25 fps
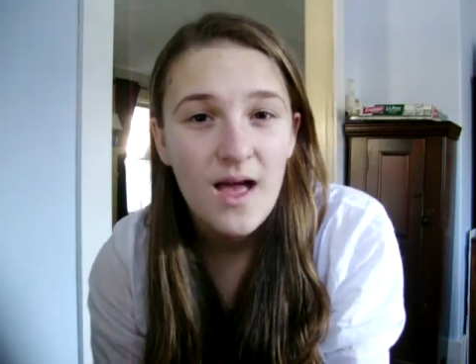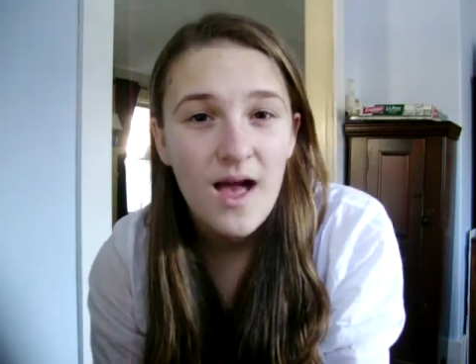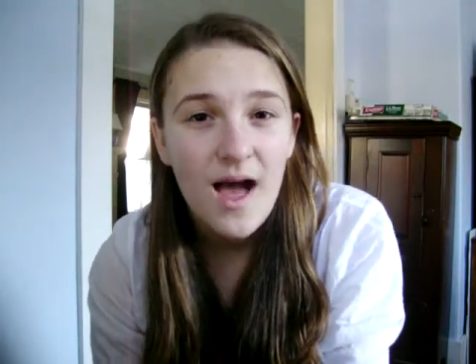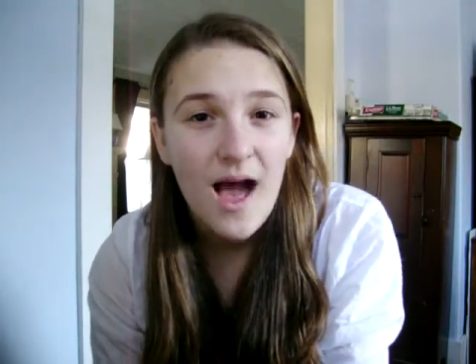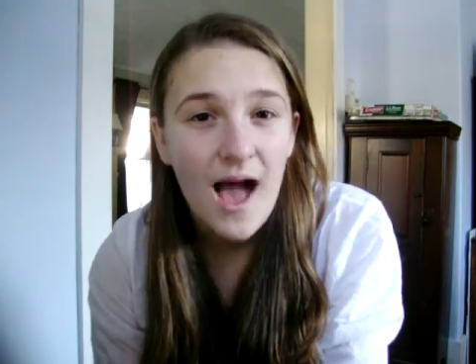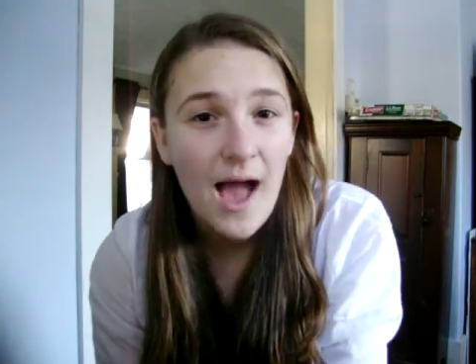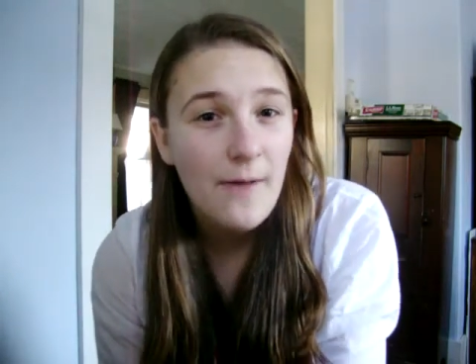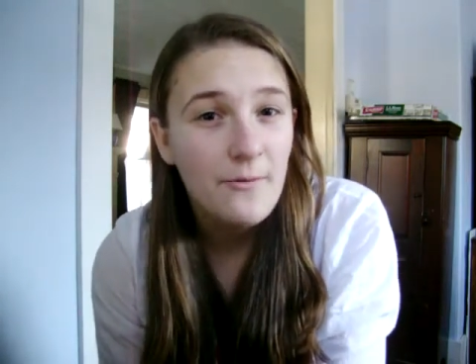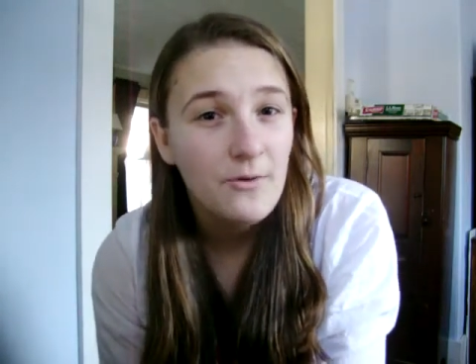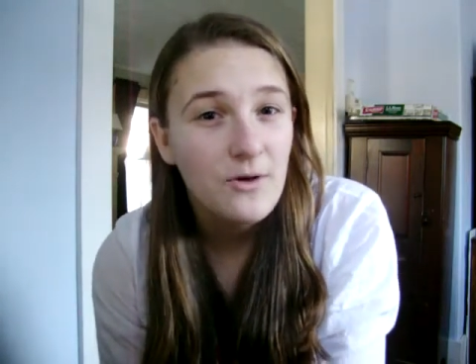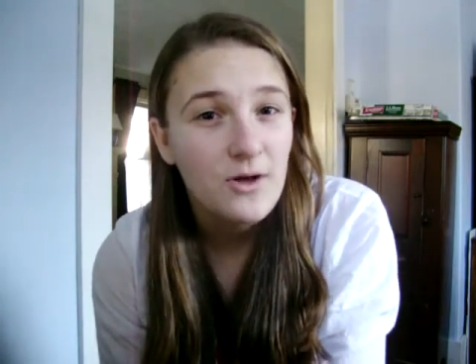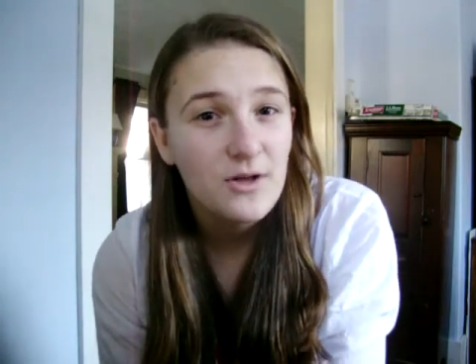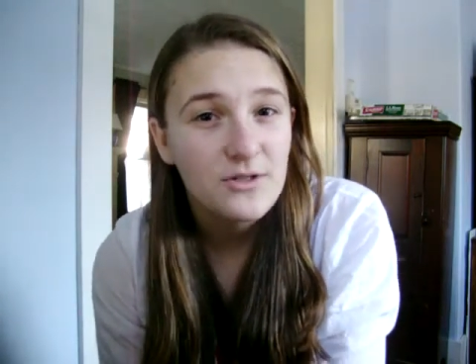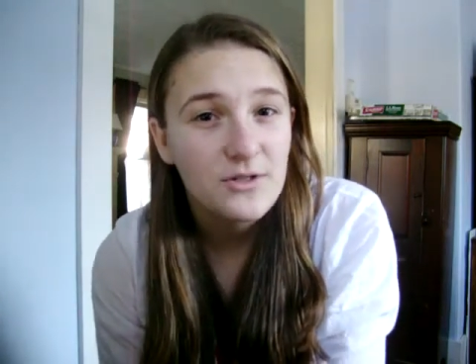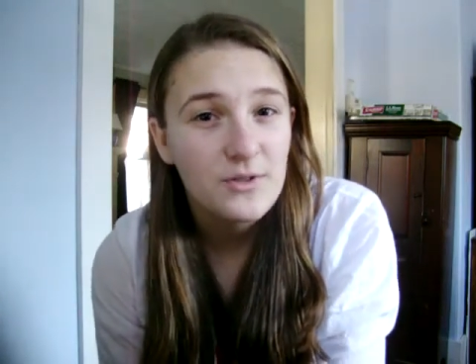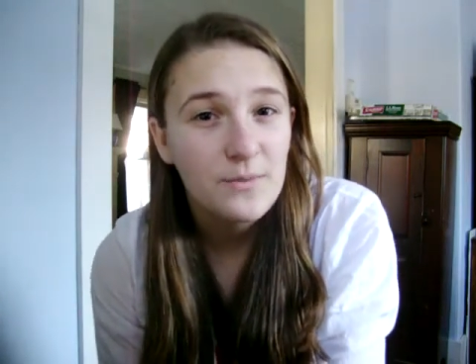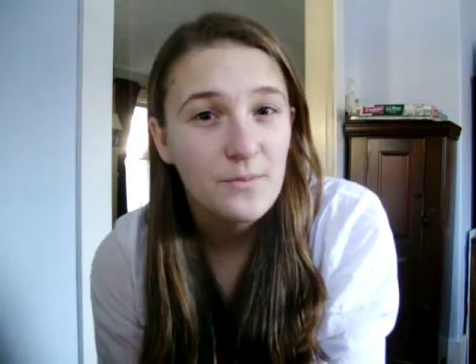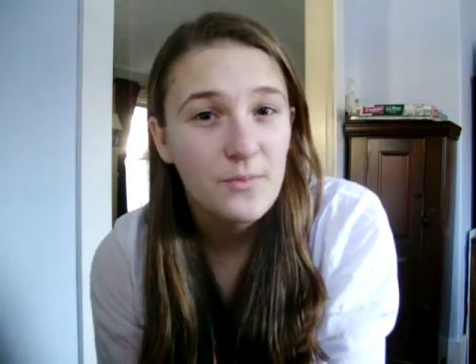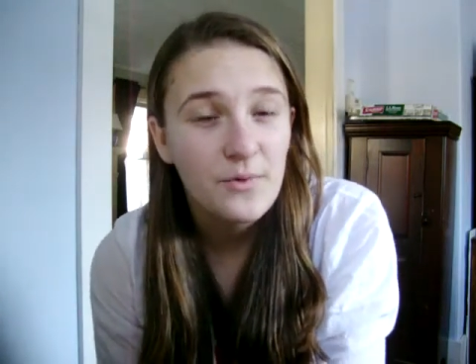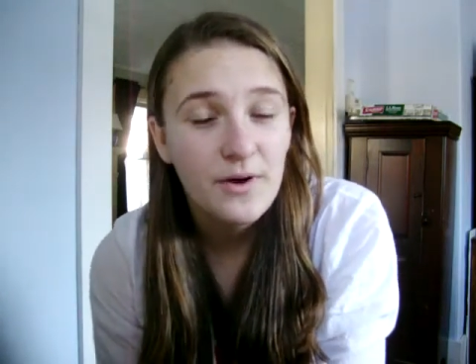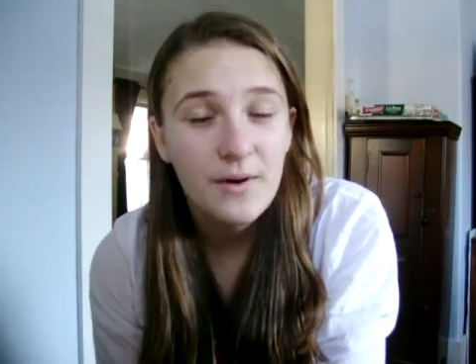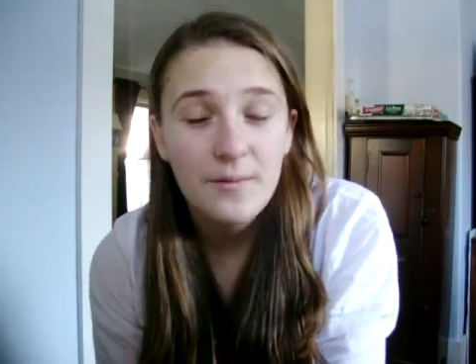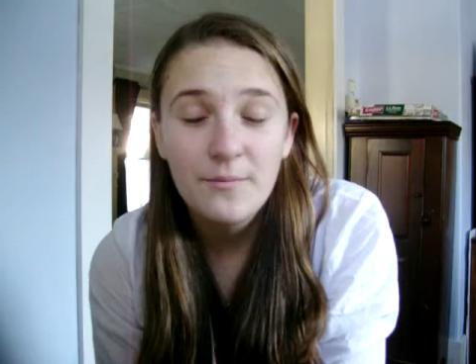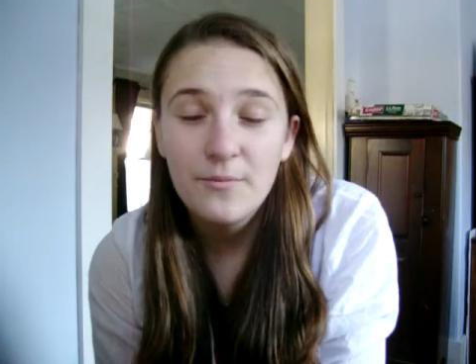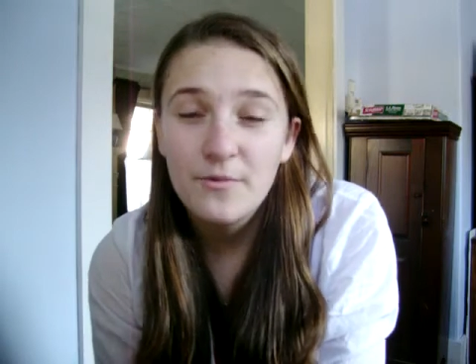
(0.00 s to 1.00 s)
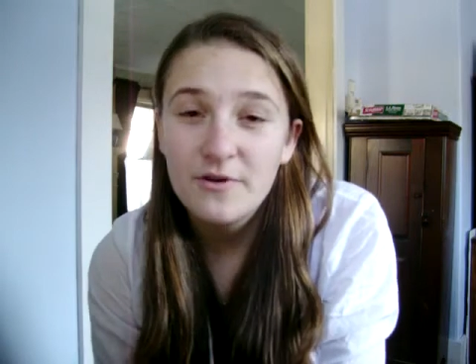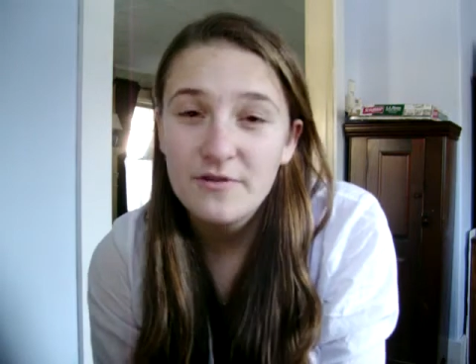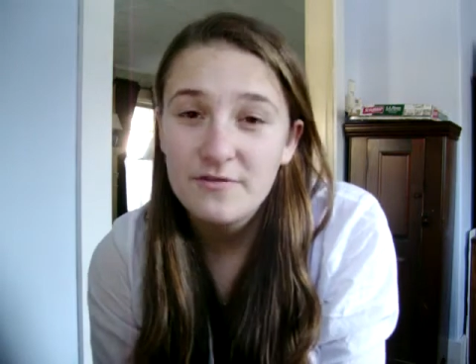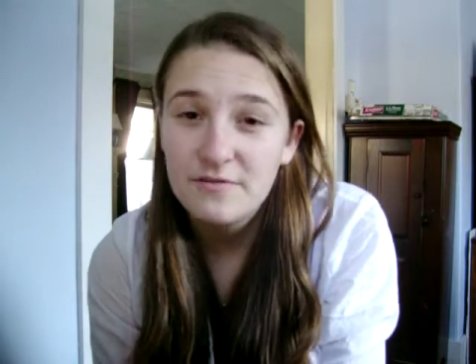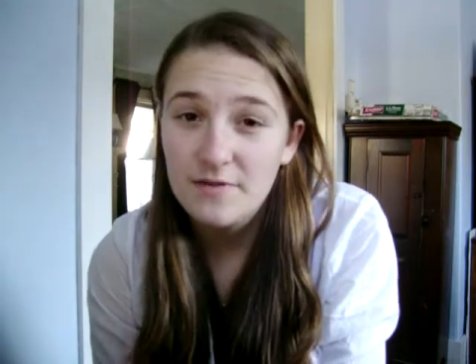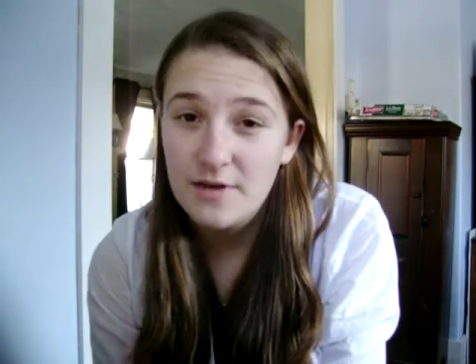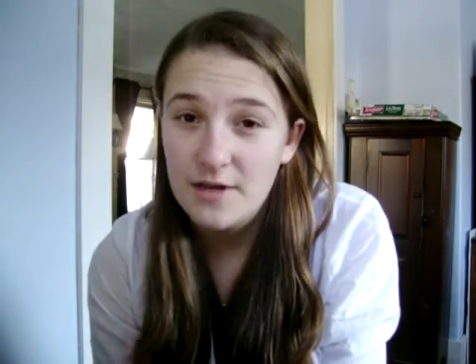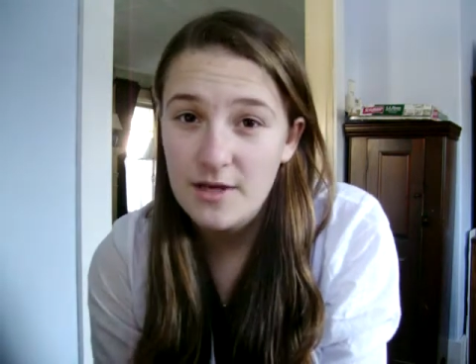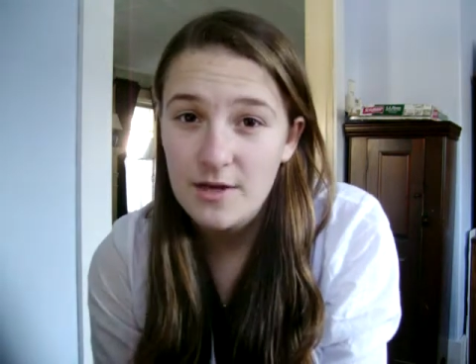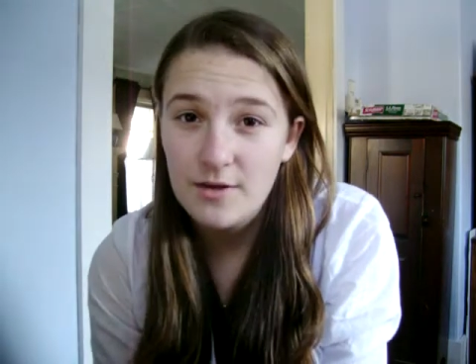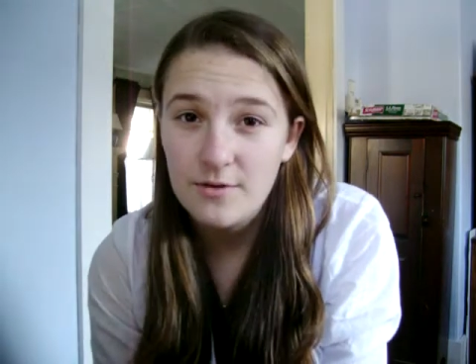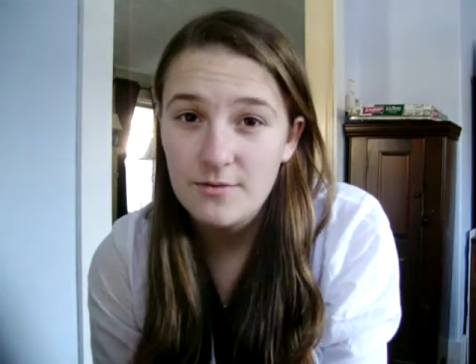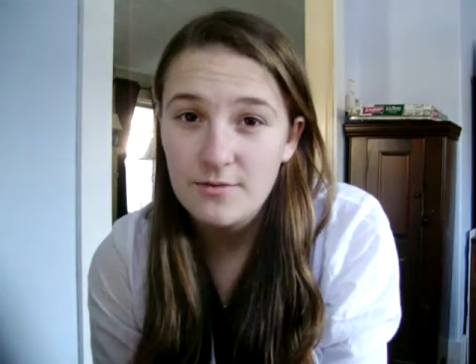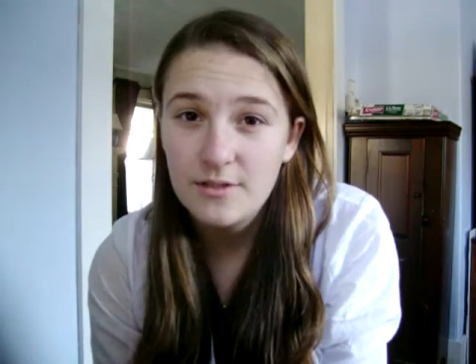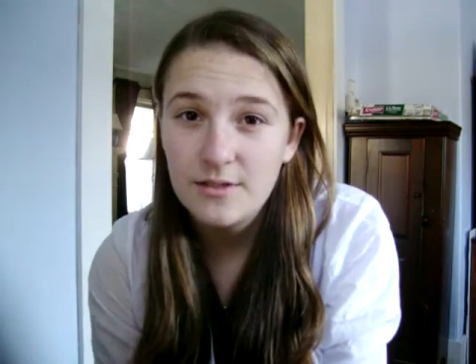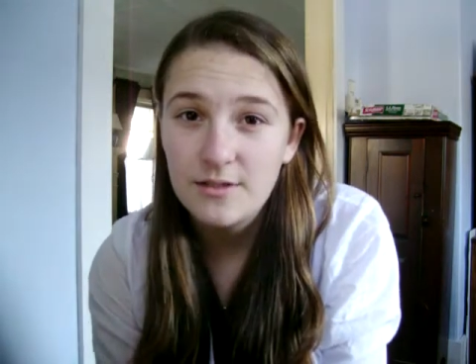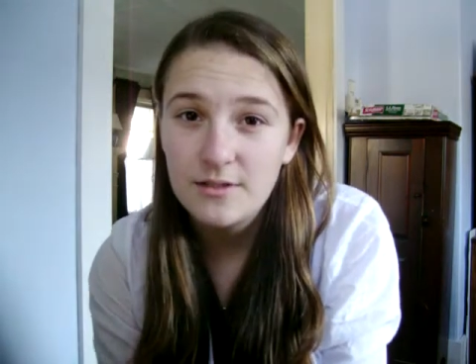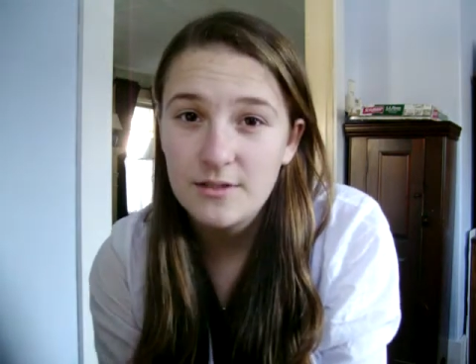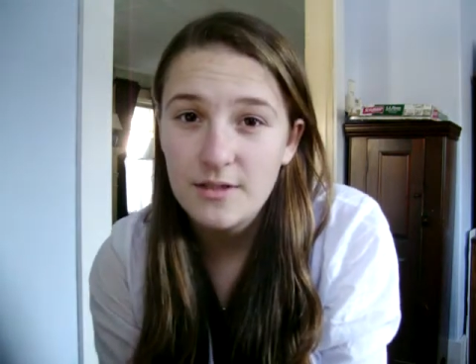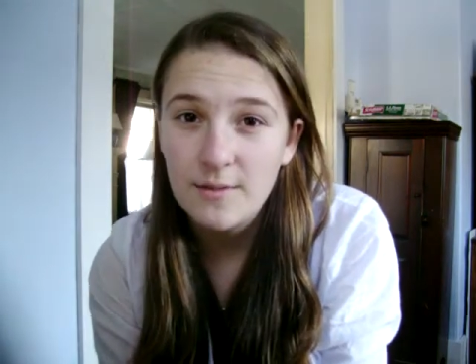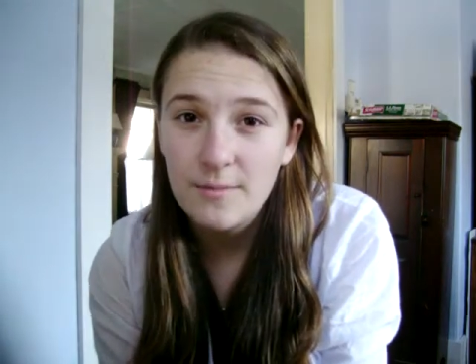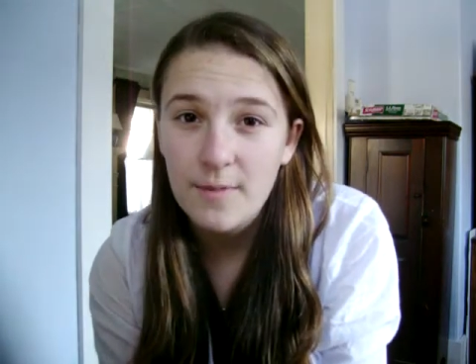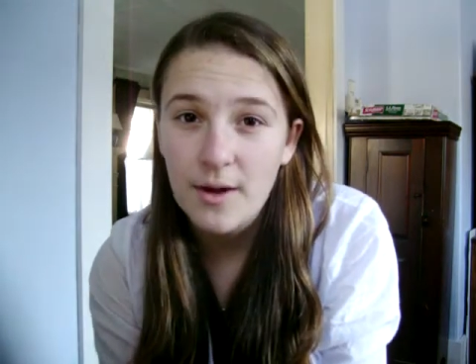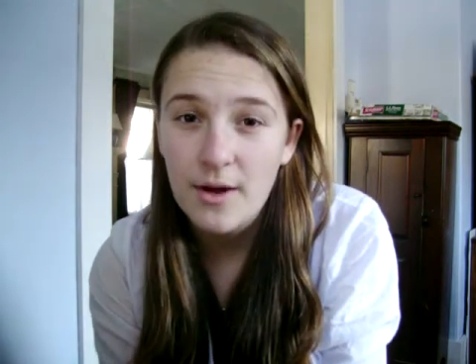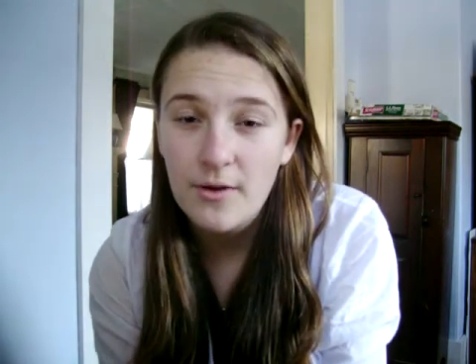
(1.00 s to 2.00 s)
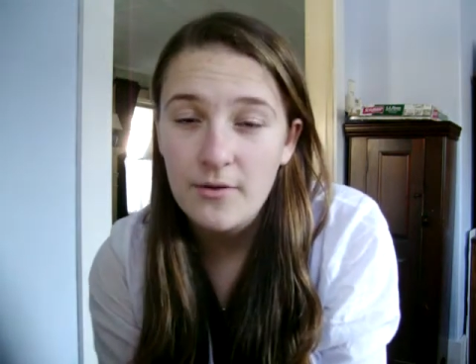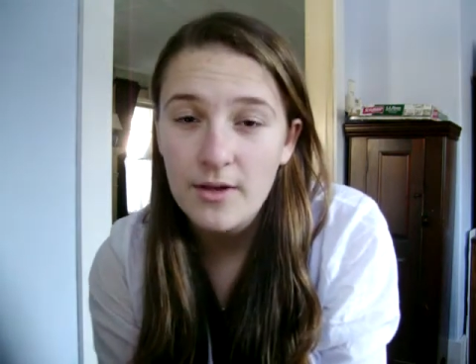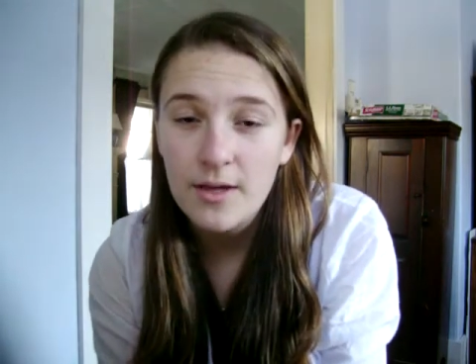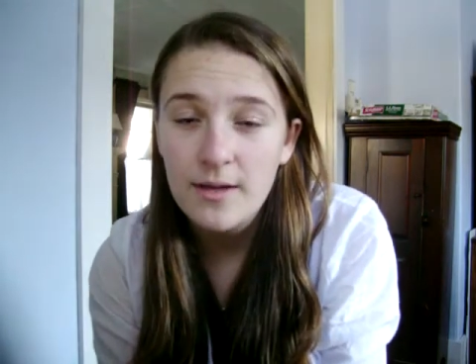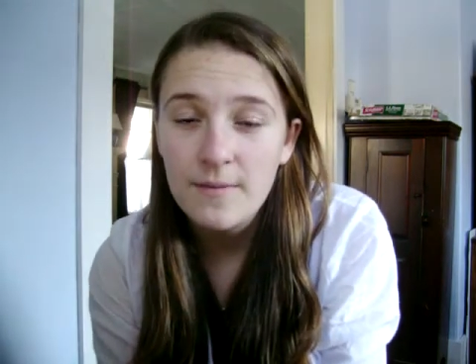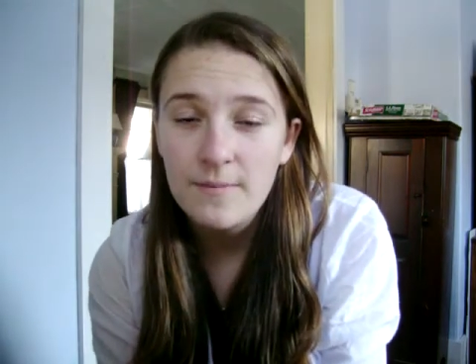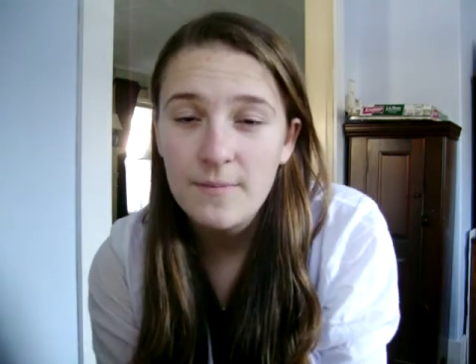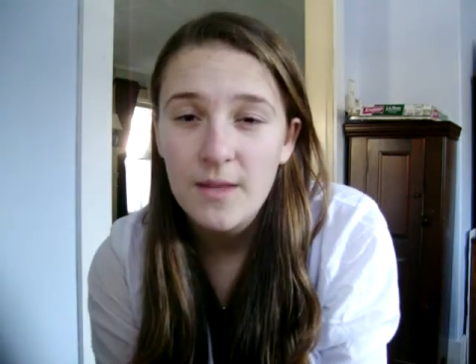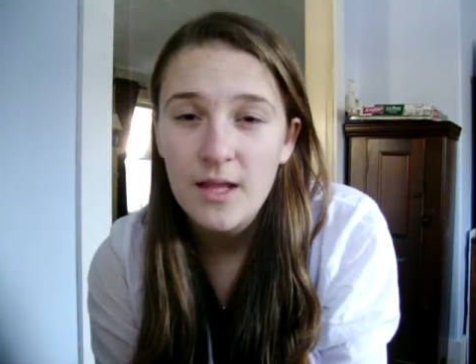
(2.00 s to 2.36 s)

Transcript: I will also put up more videos about it